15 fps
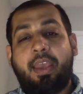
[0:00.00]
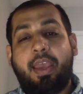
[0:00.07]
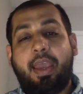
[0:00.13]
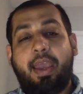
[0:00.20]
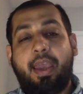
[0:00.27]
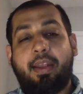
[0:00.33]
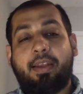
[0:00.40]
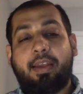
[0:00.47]

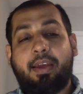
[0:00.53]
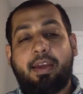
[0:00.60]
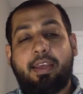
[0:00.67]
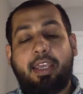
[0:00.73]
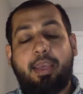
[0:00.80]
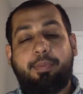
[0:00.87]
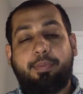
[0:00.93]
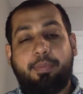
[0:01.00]
and
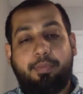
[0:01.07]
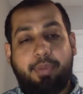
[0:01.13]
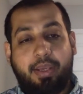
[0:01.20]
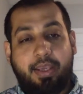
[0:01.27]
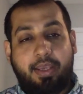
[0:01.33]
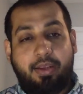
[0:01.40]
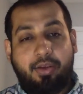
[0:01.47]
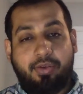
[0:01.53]
keep
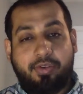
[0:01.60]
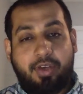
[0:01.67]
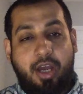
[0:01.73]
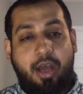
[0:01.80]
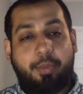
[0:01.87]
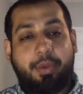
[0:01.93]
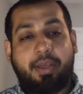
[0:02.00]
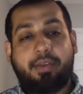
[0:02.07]
bringing those
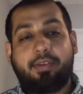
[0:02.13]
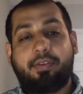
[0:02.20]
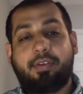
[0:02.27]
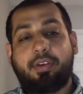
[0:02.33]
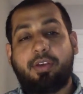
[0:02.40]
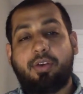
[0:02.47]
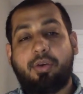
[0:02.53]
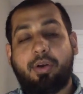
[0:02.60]
comments,
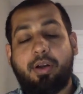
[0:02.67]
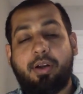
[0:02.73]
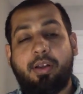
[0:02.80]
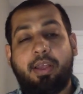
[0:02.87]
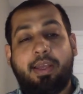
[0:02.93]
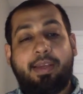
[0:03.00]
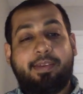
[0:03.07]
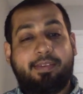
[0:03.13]
your
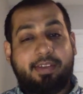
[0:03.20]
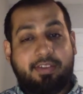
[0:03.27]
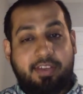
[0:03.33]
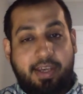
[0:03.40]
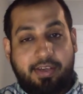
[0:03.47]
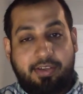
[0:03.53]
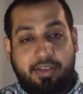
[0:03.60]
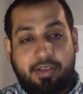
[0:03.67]

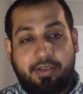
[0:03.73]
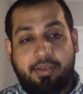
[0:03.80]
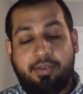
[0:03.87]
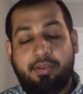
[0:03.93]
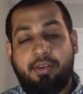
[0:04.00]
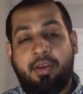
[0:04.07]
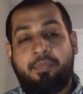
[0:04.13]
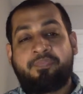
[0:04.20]

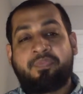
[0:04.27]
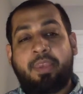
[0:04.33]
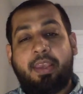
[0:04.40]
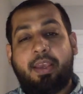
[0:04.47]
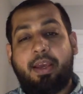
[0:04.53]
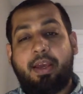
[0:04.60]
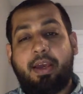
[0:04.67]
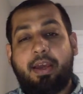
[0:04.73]
suggestions.
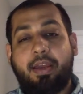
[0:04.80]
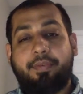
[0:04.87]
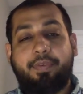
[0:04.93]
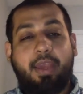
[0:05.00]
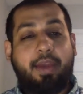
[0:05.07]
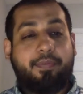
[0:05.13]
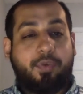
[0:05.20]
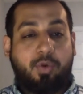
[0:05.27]
If
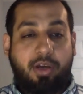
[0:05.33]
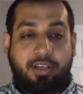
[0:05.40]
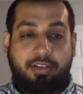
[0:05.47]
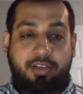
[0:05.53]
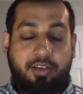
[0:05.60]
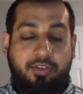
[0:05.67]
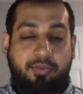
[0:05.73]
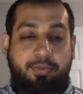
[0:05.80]
you have
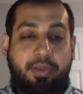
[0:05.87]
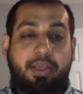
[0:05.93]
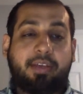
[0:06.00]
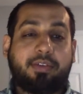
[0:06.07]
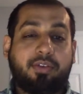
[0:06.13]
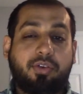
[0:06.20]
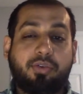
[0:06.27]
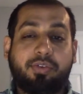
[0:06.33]
questions,
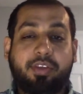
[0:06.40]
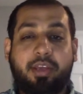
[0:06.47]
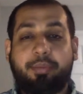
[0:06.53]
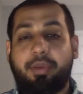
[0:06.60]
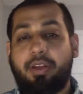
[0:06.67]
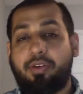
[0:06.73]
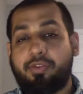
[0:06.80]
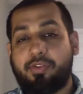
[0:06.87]
please do send
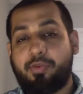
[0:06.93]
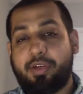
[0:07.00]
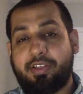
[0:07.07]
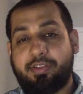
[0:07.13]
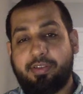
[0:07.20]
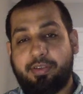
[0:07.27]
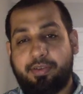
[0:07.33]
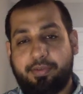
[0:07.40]
me those
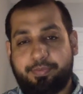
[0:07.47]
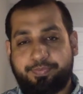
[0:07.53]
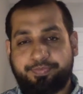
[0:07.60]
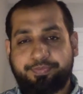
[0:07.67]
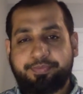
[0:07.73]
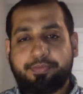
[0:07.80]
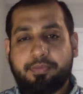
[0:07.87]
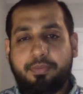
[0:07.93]
questions.
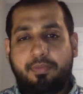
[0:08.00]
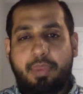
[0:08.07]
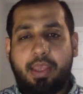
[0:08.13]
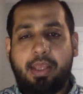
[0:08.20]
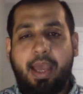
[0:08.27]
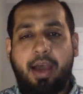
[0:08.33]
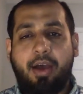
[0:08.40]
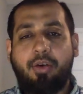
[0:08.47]

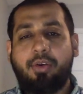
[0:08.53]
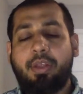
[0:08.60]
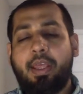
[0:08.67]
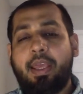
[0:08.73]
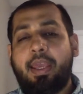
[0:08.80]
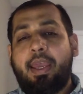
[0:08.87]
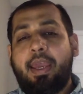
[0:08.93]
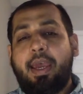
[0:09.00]
Now,
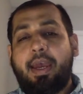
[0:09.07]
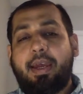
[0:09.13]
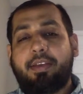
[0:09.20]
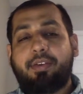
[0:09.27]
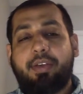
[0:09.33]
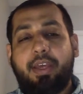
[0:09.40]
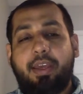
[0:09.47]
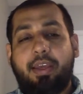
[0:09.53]

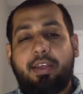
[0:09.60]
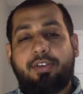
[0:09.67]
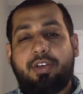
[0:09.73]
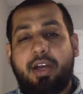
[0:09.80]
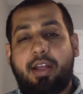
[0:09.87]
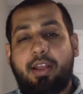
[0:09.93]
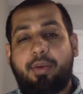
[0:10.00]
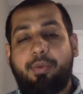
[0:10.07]
today,
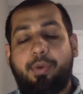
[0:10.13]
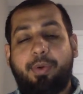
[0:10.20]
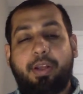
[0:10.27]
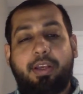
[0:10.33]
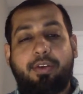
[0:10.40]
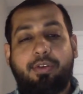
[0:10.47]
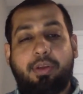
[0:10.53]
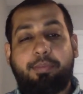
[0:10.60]
inshallah, we want
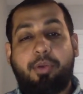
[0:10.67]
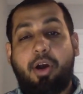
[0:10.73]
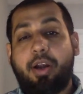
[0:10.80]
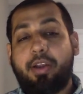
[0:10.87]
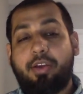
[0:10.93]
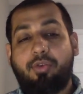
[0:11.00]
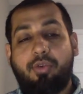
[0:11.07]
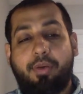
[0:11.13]
to do the
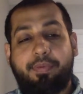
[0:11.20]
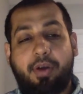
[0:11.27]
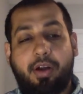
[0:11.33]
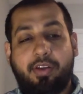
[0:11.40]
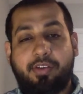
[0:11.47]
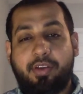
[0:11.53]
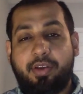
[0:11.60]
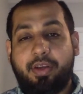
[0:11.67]
part 2 of our
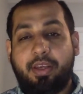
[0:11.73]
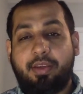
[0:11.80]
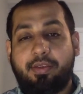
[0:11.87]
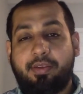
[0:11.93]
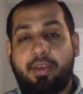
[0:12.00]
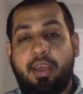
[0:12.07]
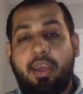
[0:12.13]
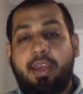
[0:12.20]

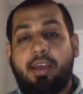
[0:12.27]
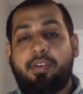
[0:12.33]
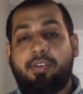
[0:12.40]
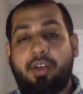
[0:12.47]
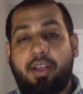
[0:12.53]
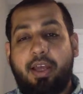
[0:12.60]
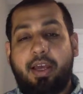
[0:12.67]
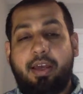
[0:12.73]
series,
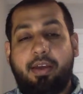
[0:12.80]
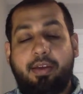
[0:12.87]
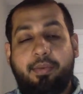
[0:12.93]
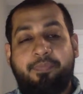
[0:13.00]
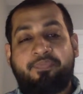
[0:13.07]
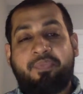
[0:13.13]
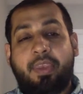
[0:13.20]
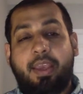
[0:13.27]
Salah,
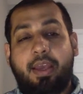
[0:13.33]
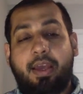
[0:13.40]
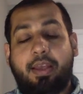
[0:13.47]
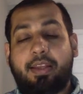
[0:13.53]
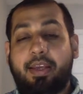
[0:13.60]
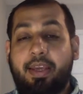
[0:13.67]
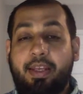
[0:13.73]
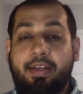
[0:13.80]

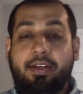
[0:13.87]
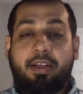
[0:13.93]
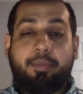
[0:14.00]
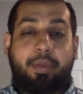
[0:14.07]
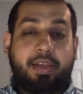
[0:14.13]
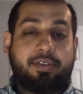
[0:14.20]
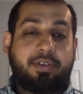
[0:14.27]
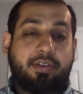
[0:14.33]
the inner
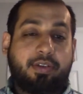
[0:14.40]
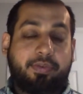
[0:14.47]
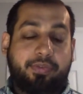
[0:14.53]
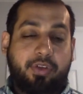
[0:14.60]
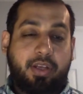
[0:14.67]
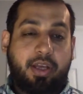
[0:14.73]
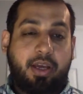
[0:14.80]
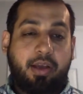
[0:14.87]
dimensions of
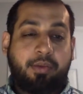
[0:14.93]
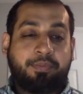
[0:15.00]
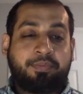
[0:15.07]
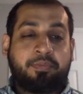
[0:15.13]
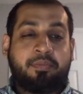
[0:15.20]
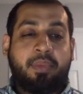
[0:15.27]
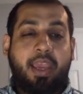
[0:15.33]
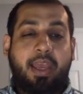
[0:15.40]
Salah.
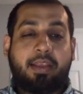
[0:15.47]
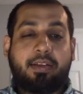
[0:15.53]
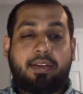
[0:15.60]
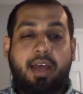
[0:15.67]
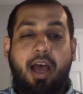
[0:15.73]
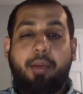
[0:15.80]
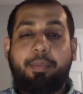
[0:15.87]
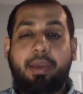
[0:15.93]
And the
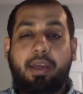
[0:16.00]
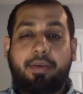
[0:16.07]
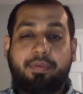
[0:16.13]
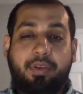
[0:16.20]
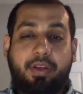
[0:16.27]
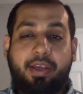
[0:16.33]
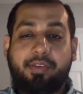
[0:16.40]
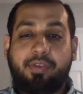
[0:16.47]
topic of
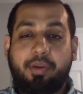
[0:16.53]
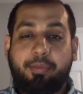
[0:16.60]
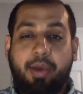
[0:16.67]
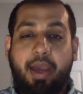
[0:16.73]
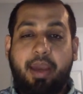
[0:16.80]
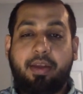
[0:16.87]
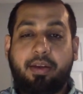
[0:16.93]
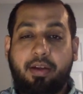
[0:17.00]
today's
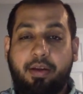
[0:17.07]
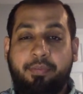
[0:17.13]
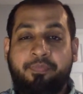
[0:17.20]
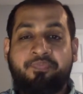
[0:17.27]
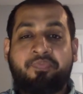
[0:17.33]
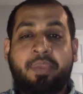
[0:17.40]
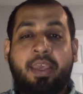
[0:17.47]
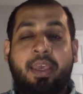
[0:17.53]
reminder
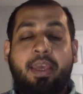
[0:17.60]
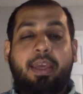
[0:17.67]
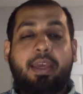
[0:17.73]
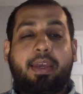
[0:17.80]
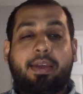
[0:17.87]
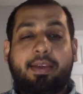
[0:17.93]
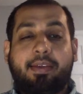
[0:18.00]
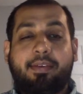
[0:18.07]

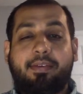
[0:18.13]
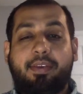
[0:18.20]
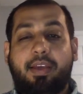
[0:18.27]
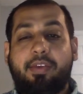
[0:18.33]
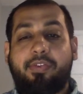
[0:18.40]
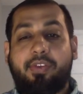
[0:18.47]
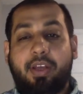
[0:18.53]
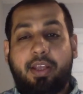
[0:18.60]
is
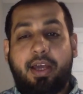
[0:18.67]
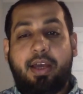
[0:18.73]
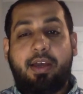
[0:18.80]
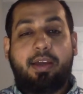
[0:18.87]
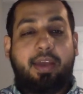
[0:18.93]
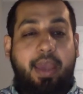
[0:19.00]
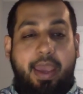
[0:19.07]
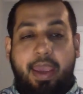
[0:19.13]

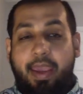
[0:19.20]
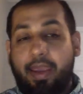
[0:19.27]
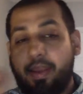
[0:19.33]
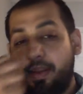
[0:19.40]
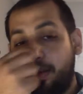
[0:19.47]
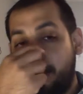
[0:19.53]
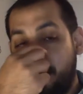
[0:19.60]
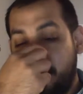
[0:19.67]
Salah
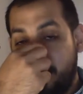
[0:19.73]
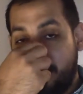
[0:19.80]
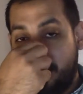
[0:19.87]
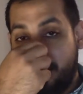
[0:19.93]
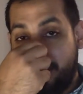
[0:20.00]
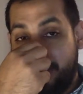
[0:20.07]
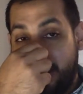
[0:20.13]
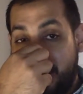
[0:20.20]
and
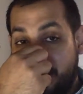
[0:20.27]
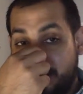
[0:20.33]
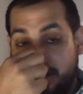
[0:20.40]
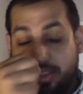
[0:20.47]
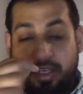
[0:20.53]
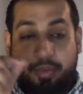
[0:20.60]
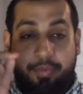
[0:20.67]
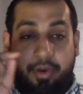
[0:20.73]
the
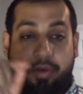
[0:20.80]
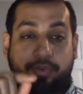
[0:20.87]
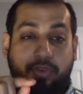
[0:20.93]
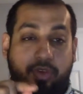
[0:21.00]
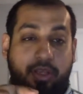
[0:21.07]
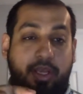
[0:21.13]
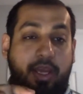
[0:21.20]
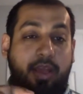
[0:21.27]
relationship of
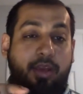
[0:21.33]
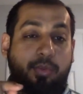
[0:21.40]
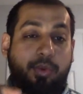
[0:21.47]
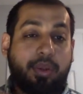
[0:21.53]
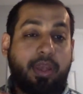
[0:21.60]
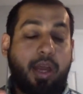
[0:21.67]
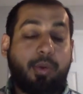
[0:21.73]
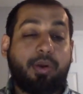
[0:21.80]
Salah
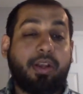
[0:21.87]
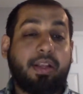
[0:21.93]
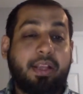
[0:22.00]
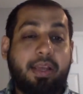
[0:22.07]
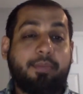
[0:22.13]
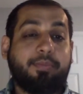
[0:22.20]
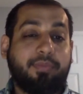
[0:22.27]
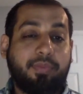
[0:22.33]
with our
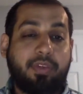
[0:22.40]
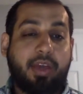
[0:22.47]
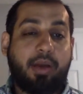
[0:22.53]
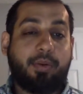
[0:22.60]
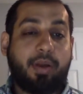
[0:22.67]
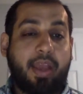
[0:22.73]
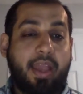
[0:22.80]
limbs, our